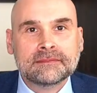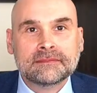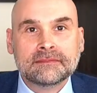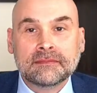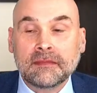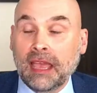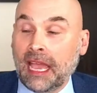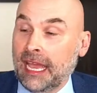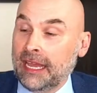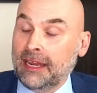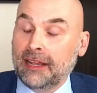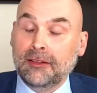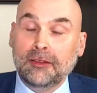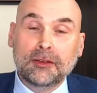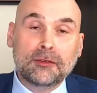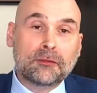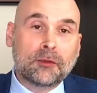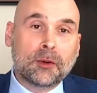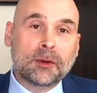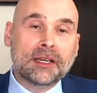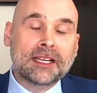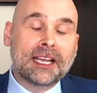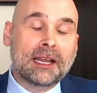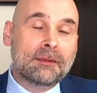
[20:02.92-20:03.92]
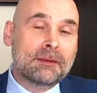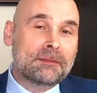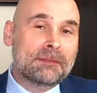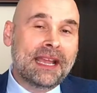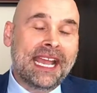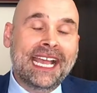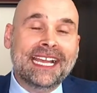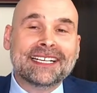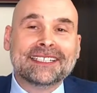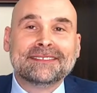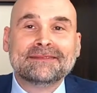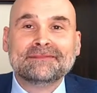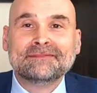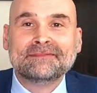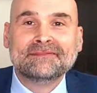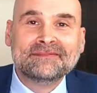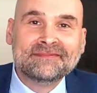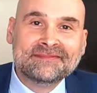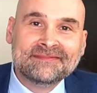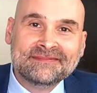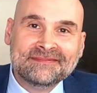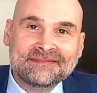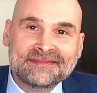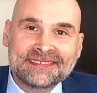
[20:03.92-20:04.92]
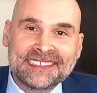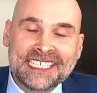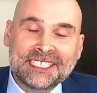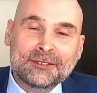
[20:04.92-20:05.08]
And I look forward to coming back. Thanks,